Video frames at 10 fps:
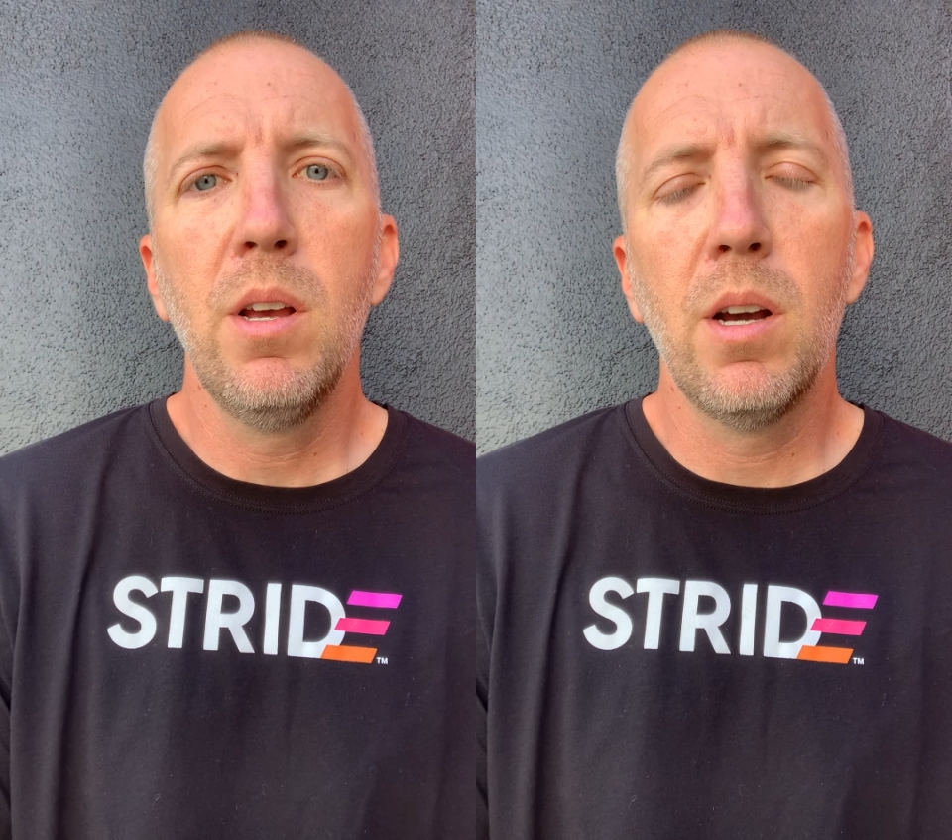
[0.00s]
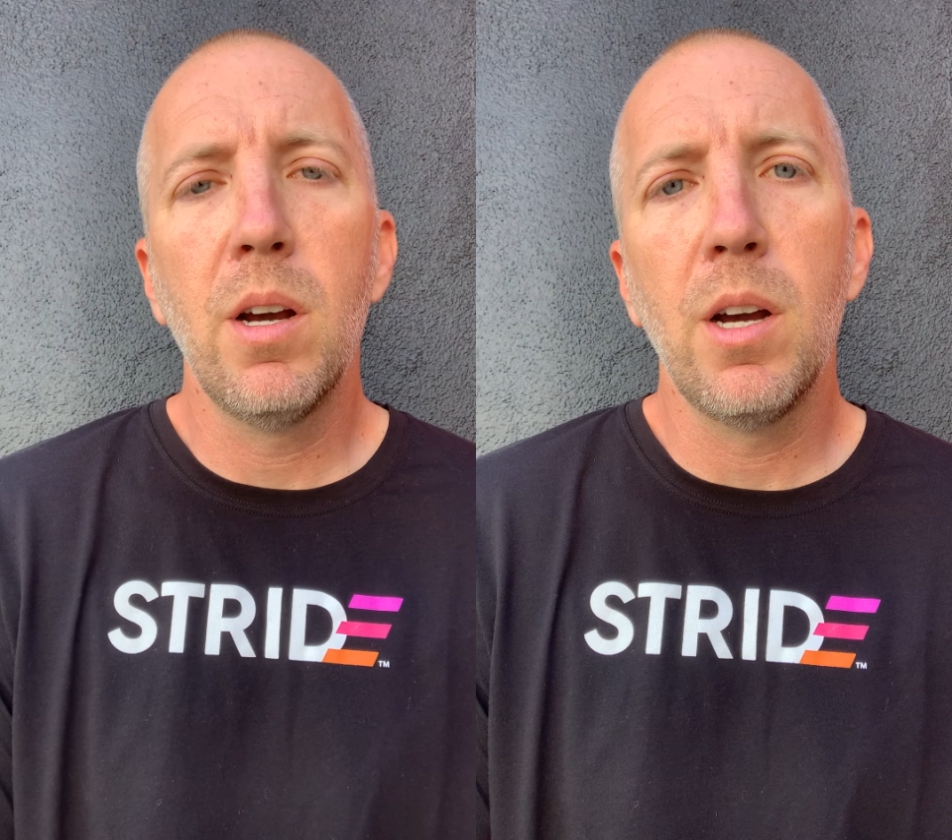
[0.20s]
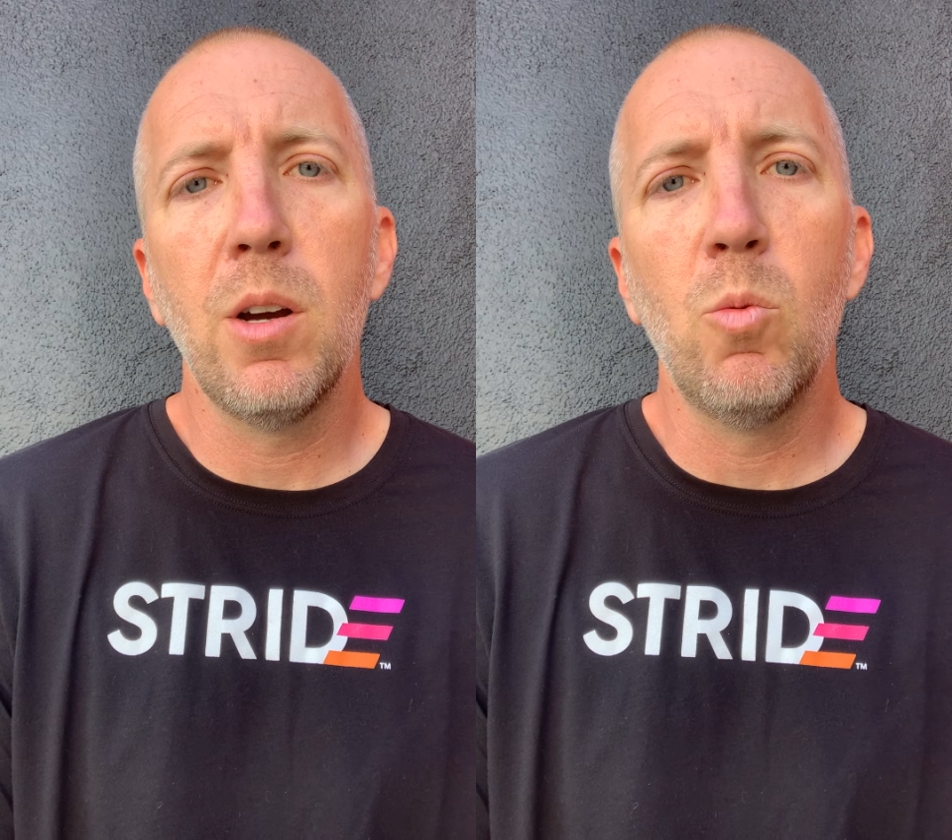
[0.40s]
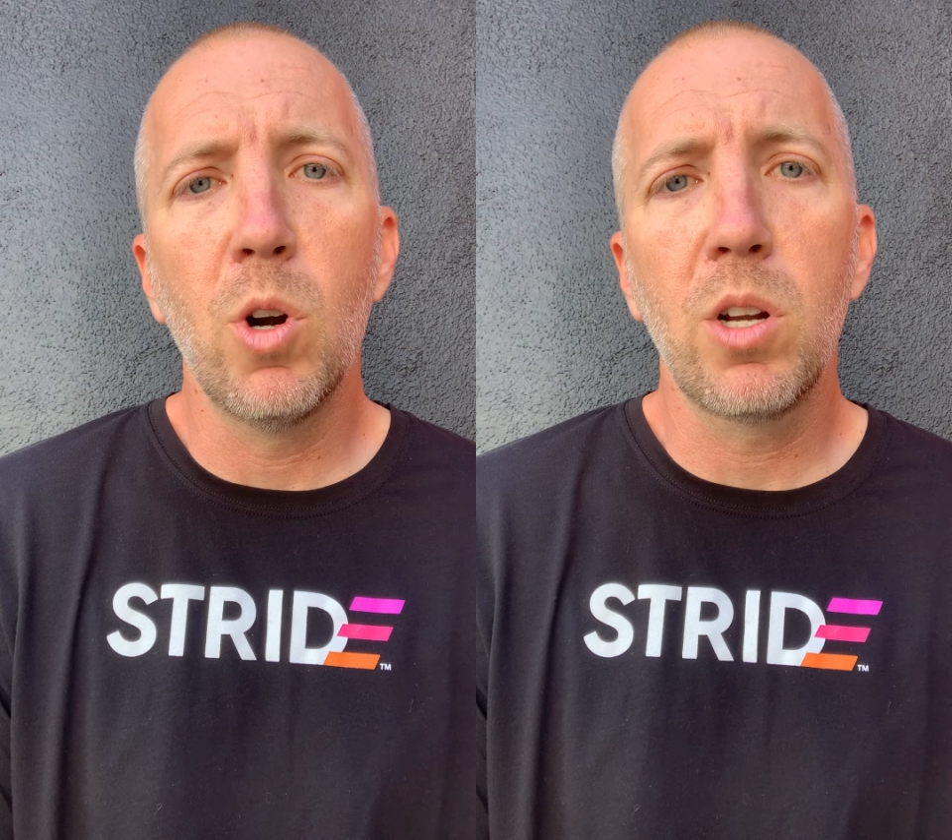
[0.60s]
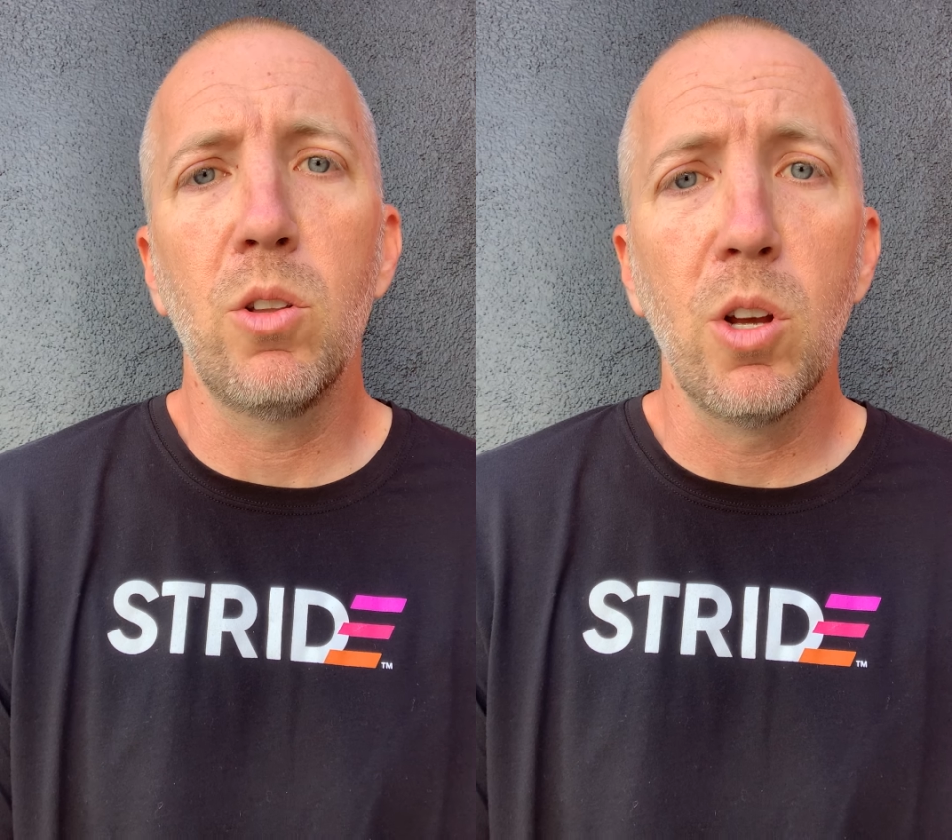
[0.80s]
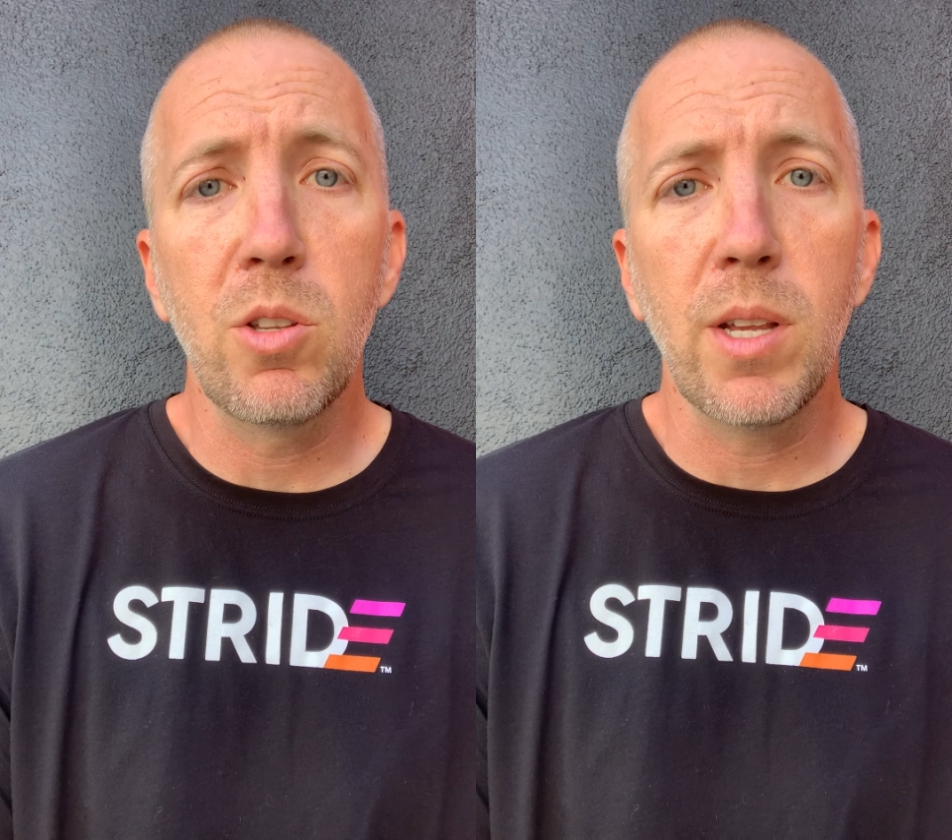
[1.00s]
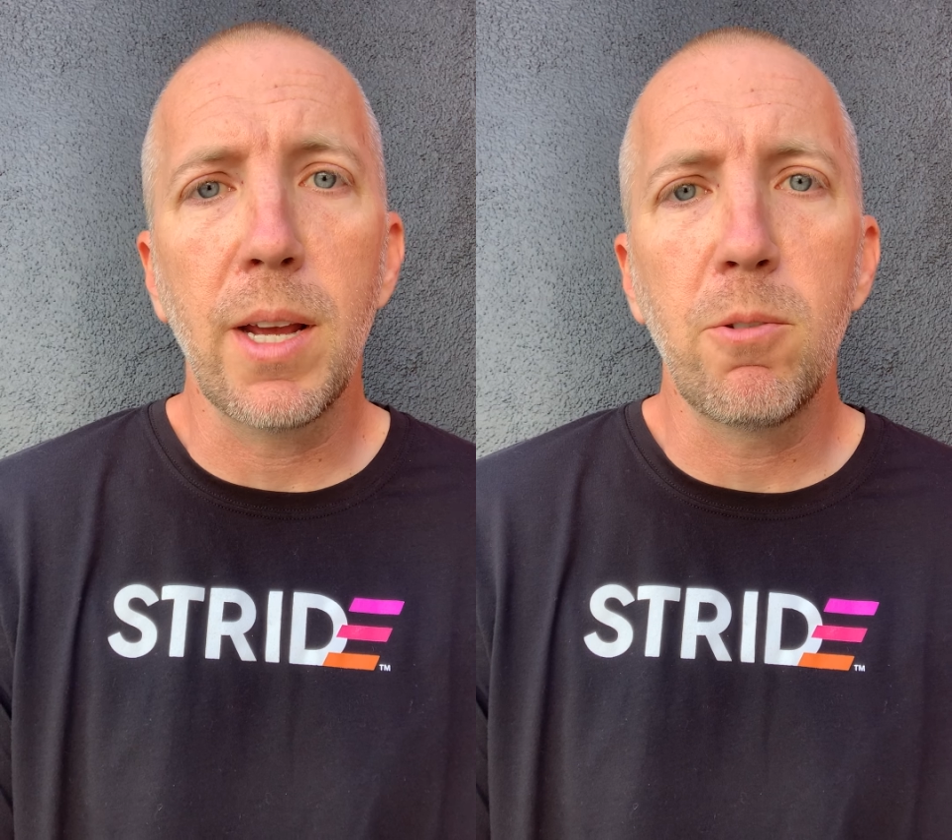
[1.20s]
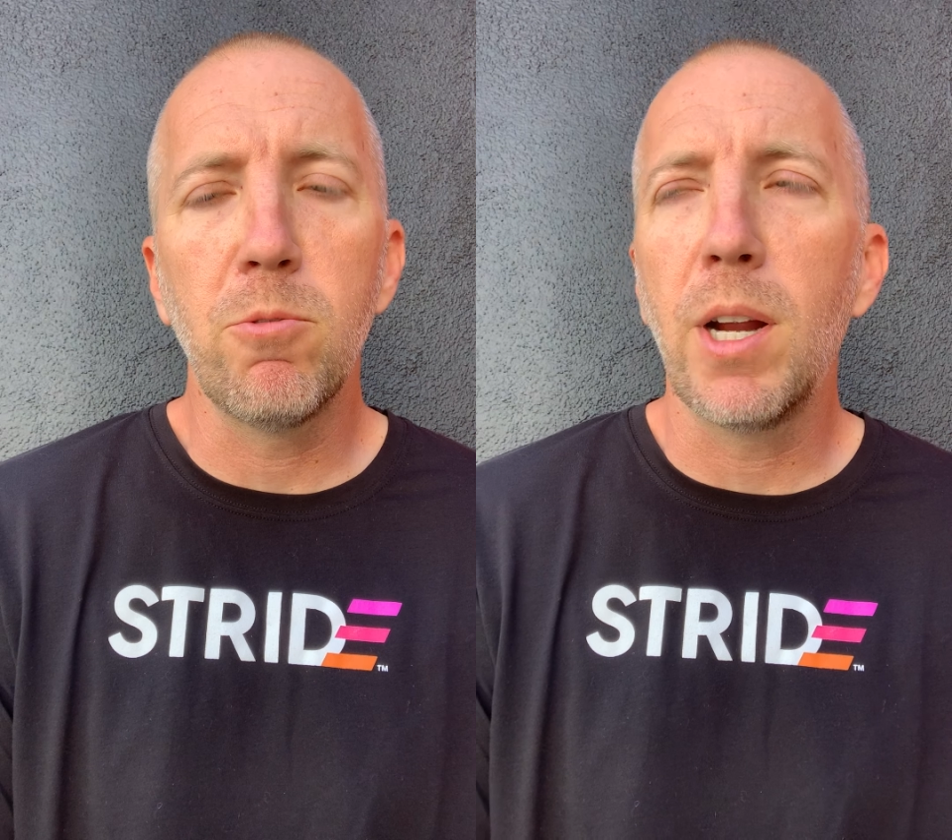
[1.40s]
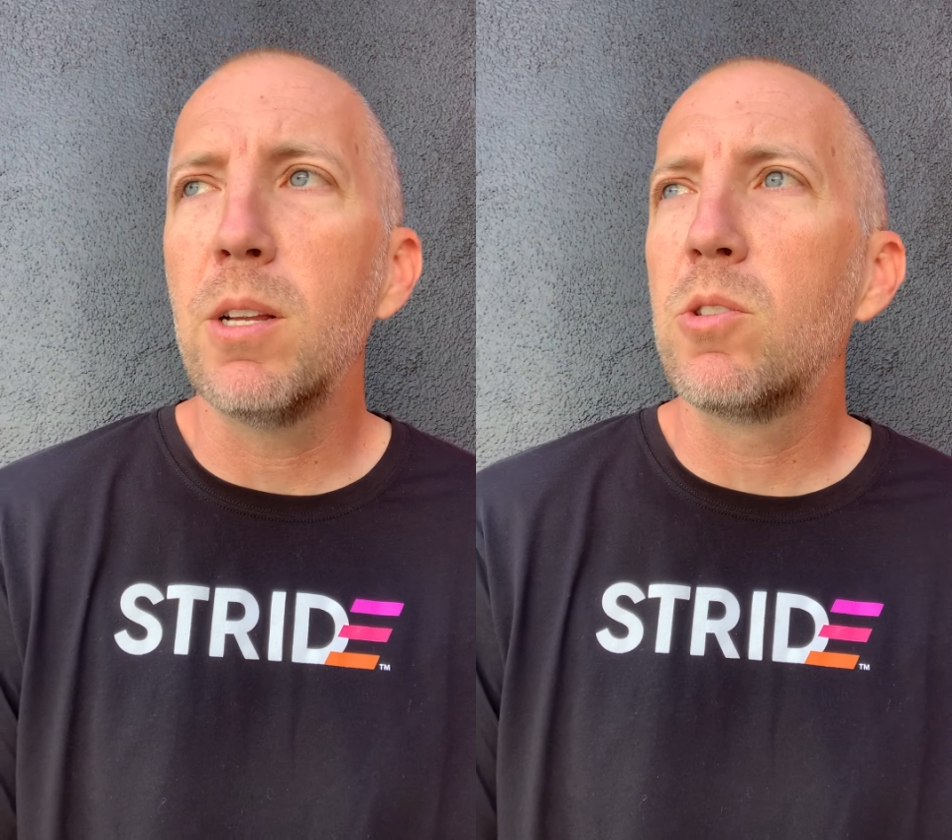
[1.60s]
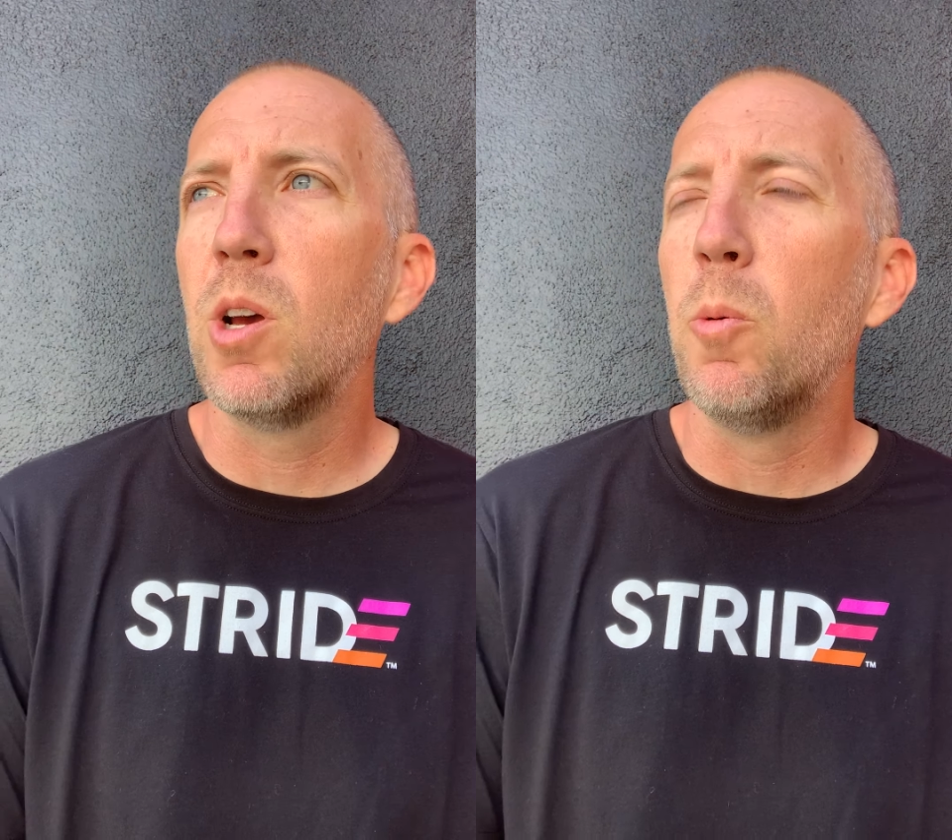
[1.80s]
work looks like,
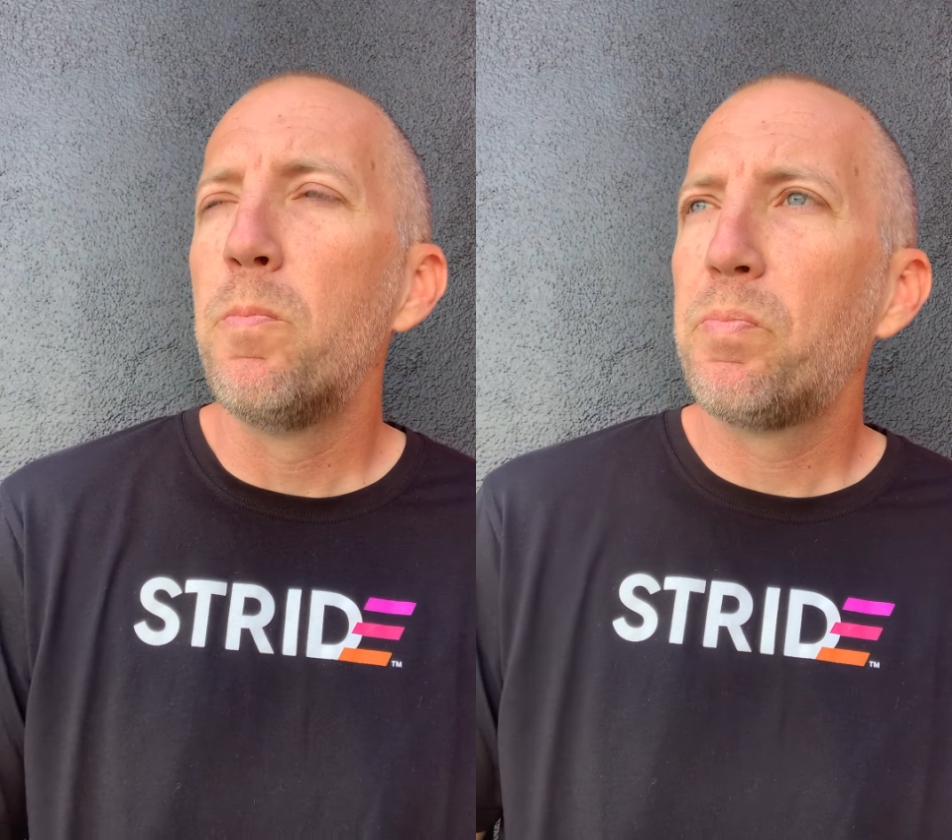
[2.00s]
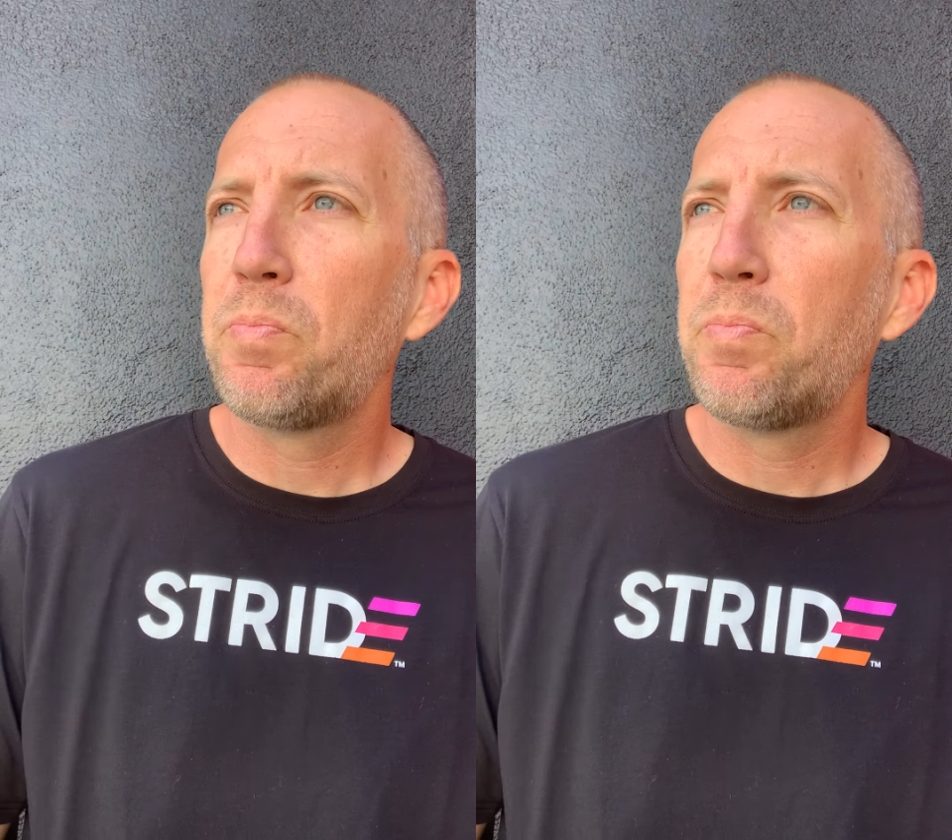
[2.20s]
right? So